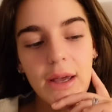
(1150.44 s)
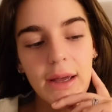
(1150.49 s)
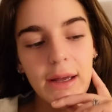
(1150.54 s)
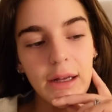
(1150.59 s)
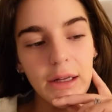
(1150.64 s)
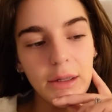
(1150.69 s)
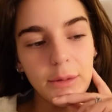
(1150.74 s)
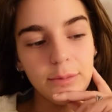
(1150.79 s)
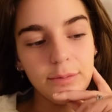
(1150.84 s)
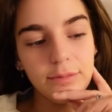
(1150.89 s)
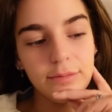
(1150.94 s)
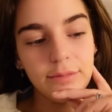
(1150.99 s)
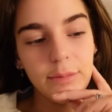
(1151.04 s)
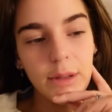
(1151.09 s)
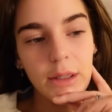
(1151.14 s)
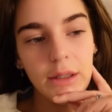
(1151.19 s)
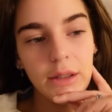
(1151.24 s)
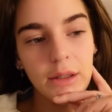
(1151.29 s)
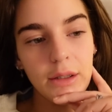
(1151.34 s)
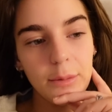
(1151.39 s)

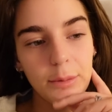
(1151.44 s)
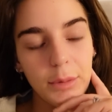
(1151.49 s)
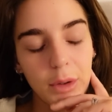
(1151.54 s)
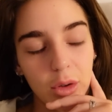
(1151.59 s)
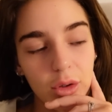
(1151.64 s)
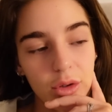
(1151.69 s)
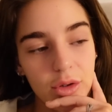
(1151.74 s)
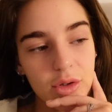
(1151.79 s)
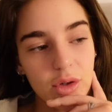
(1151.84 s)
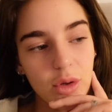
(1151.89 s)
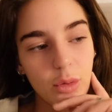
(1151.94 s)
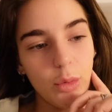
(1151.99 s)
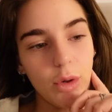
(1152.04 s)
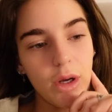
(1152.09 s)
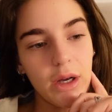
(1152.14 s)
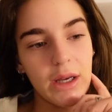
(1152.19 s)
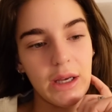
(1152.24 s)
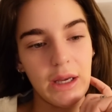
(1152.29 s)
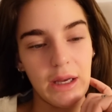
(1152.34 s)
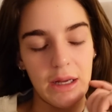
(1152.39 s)
but Con's got
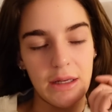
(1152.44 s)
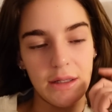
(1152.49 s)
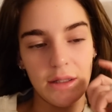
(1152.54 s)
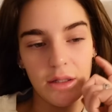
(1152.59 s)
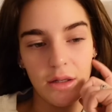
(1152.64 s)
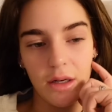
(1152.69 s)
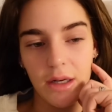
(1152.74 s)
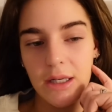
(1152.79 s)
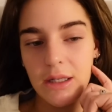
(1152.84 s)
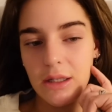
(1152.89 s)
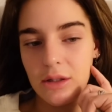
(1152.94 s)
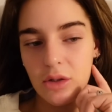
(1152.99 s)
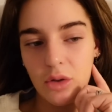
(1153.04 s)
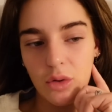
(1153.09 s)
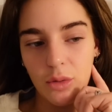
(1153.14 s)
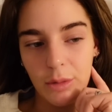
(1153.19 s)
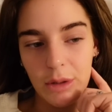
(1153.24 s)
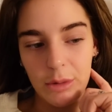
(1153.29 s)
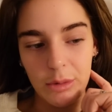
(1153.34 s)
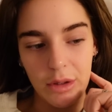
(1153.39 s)
work again tonight. He doesn't
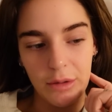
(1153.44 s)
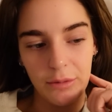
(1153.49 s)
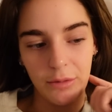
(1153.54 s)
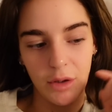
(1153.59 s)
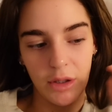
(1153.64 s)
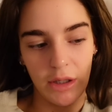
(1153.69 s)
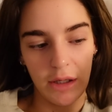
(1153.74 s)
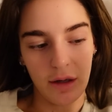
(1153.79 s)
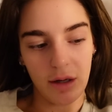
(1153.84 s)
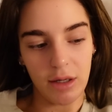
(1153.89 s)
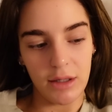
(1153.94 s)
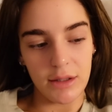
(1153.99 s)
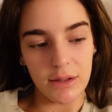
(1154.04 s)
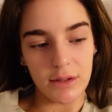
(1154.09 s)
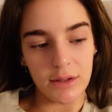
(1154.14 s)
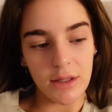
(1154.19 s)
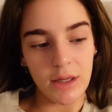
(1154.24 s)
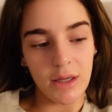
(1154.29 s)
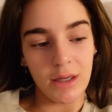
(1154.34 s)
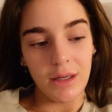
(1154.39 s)
normally work Friday
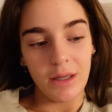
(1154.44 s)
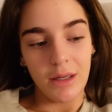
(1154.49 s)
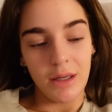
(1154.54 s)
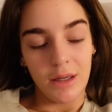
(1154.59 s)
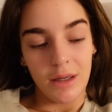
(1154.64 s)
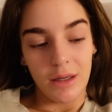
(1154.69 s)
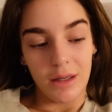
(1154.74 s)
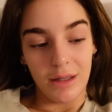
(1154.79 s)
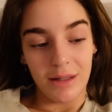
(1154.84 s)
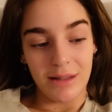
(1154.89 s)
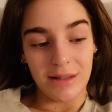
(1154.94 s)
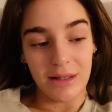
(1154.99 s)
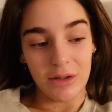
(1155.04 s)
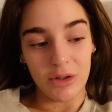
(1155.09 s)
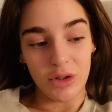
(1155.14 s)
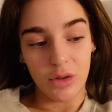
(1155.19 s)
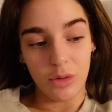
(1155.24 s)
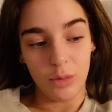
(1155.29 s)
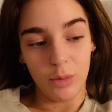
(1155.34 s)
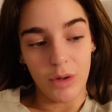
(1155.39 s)
nights. He's
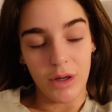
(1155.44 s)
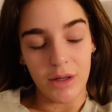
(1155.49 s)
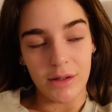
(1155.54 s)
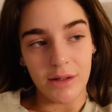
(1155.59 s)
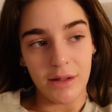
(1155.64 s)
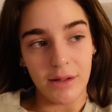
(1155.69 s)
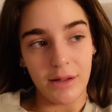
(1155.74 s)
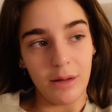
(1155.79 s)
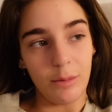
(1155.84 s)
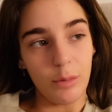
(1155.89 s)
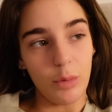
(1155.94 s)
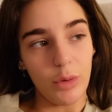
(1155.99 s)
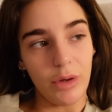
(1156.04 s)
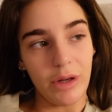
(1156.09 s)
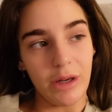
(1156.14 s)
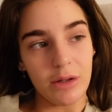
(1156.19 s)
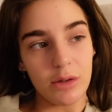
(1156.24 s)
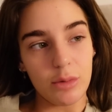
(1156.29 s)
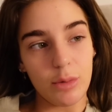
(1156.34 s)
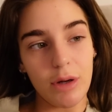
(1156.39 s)
actually got work Sunday
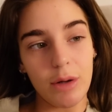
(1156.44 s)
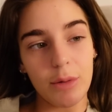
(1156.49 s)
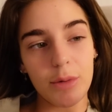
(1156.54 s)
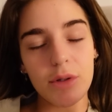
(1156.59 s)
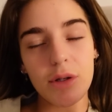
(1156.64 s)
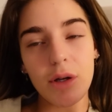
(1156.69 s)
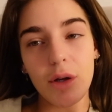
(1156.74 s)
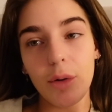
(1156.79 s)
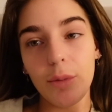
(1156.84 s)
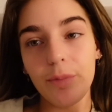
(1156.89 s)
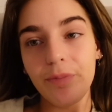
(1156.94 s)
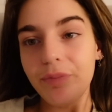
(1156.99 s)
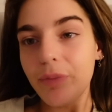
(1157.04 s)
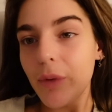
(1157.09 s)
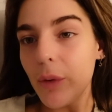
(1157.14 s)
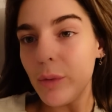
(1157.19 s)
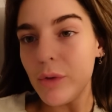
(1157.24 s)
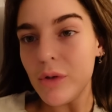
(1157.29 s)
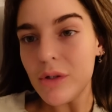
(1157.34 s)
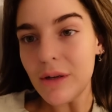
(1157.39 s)
morning as well, so
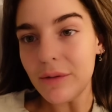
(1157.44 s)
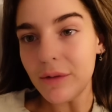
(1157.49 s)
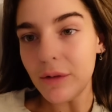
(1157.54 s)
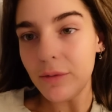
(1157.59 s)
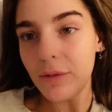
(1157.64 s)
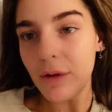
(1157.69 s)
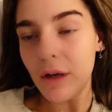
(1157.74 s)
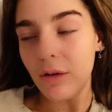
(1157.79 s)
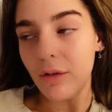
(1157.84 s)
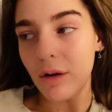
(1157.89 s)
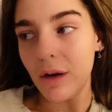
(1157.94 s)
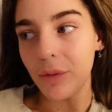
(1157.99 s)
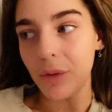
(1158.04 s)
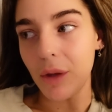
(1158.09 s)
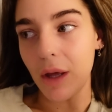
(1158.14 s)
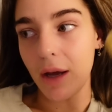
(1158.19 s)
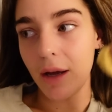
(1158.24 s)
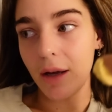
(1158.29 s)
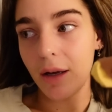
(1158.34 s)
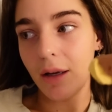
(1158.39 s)
we just have to fit around
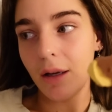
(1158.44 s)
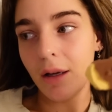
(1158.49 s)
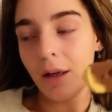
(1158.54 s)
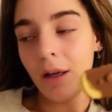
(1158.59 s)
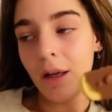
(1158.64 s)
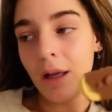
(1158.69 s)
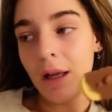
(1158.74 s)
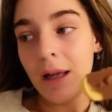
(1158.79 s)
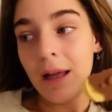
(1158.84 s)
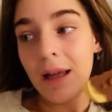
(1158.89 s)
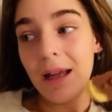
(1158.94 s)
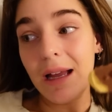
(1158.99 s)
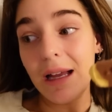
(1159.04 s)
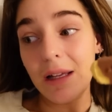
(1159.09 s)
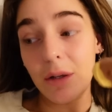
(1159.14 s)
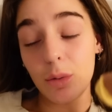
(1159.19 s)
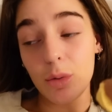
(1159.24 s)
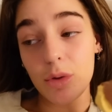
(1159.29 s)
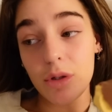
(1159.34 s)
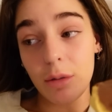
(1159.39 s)
that.
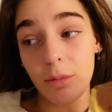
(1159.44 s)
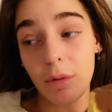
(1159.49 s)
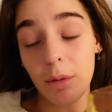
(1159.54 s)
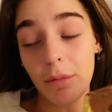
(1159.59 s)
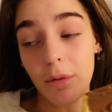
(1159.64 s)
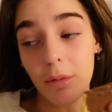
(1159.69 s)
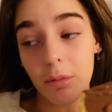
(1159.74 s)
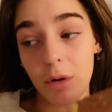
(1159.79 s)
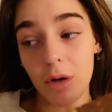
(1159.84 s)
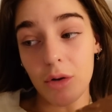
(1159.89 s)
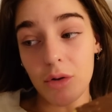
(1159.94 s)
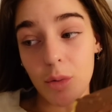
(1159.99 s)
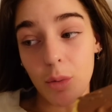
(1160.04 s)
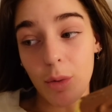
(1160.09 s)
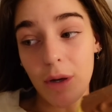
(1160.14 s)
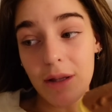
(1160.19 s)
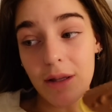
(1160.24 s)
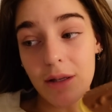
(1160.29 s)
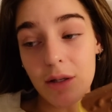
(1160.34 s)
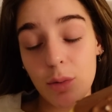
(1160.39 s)
And also my mum goes
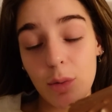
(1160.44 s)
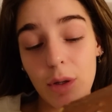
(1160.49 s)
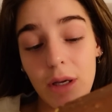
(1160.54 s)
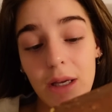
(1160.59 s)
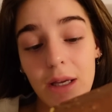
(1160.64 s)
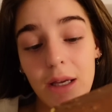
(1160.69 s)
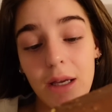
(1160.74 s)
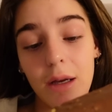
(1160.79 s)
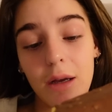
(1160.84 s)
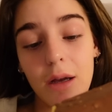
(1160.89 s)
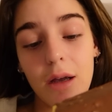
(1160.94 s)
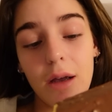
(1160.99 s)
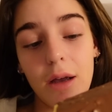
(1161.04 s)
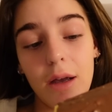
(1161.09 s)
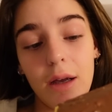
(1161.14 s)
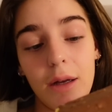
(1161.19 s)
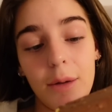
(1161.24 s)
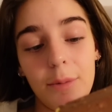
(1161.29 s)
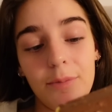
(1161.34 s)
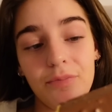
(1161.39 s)
away this week,
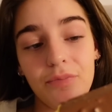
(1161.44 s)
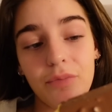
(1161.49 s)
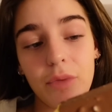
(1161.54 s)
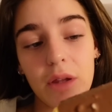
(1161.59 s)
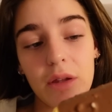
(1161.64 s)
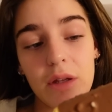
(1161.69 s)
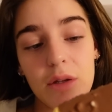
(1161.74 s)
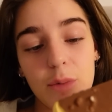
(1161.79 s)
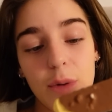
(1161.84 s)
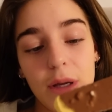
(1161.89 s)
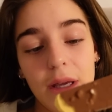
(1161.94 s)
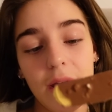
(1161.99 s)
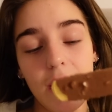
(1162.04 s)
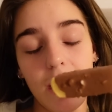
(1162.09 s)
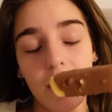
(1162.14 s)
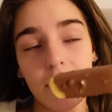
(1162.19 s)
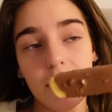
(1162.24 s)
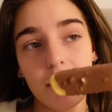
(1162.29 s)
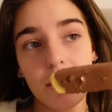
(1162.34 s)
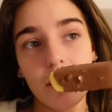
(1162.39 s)
this
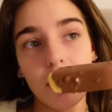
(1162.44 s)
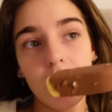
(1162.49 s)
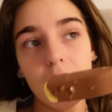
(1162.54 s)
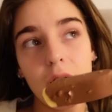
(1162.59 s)
weekend.